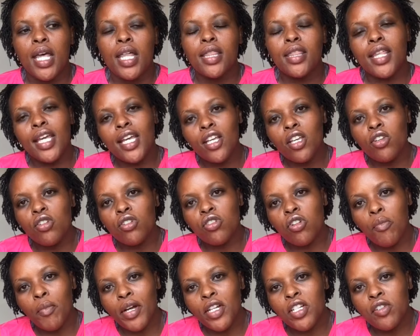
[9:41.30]
Thank you
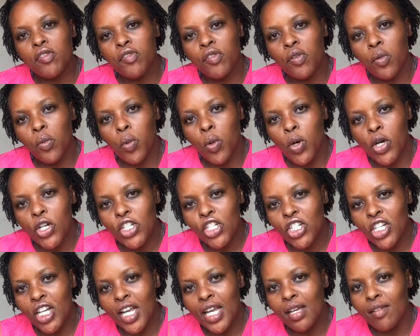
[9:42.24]
so much for
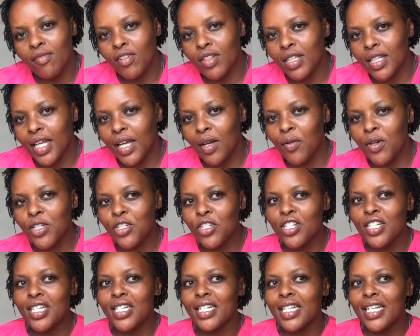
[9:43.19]
watching. If you like what
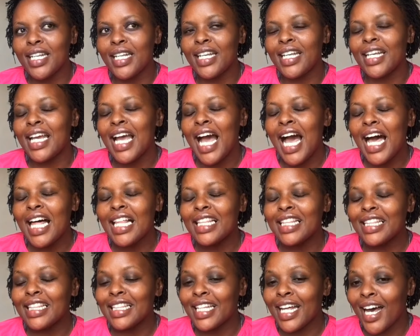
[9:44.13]
you see,
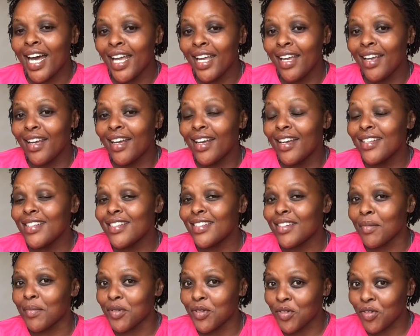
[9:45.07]
like,
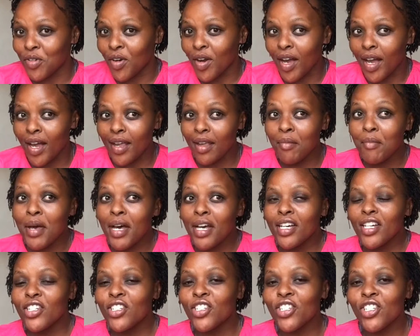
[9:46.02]
subscribe,
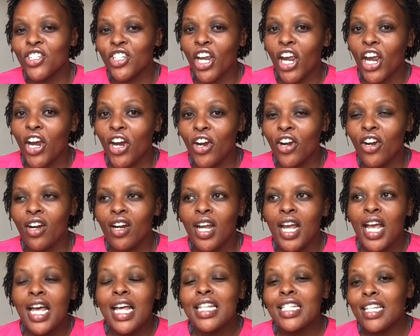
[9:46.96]
share,
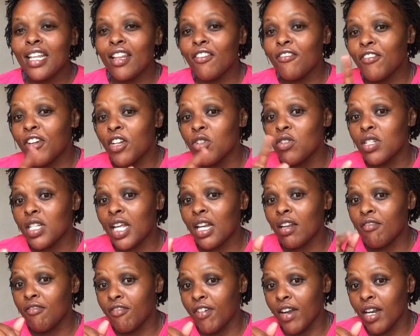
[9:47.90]
tell a friend to tell
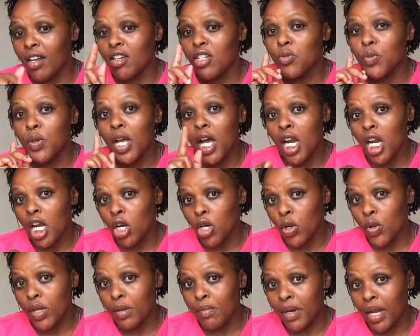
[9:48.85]
a friend, because we gotta
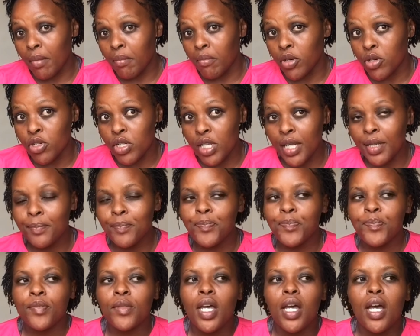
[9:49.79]
grow them numbers, eh?
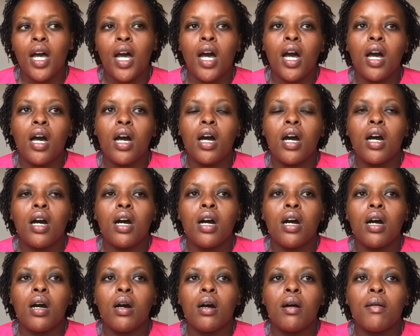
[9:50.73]

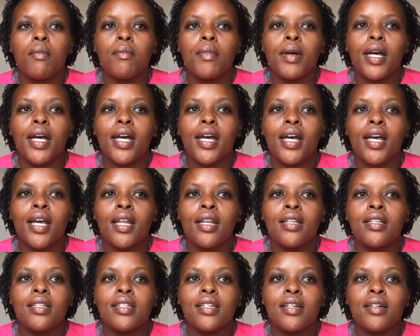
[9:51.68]

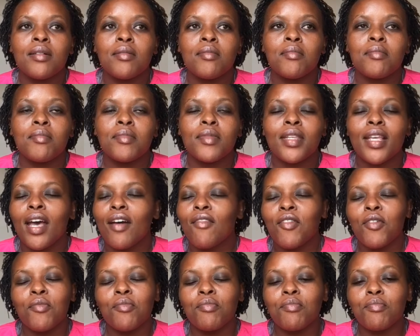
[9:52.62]
And have
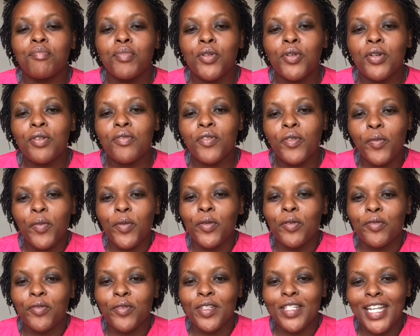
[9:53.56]
a beautiful,
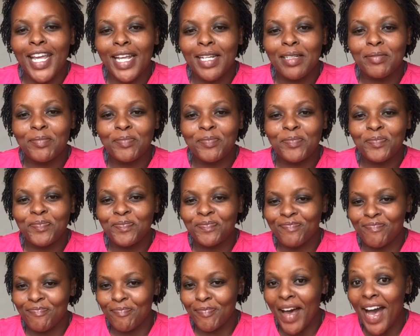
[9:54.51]
beautiful day.
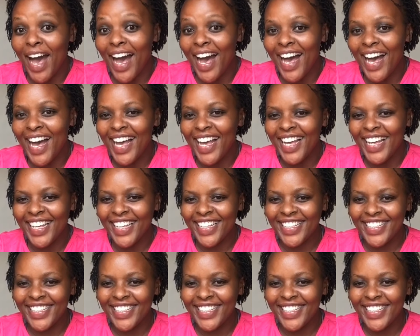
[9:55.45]
Bye.